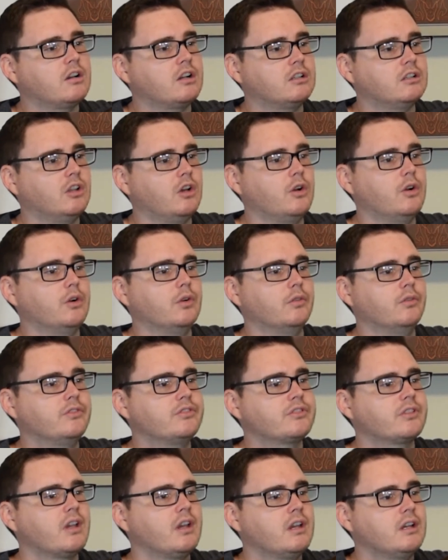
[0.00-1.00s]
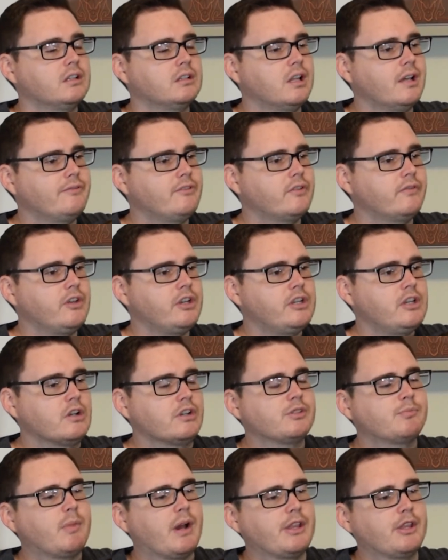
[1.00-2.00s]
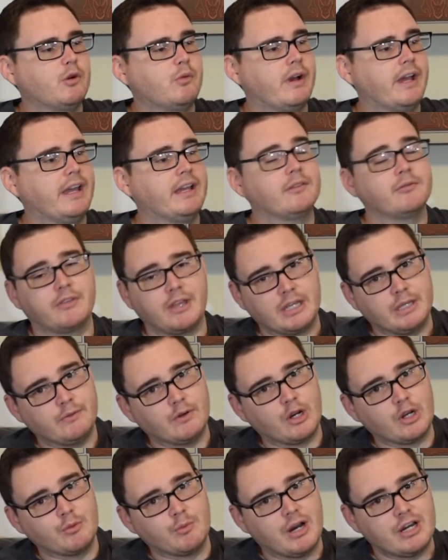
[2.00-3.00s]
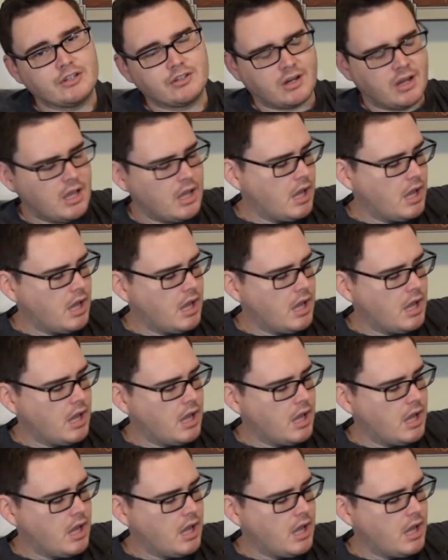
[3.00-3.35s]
clothes? Love your videos, by the way. Thank you very much.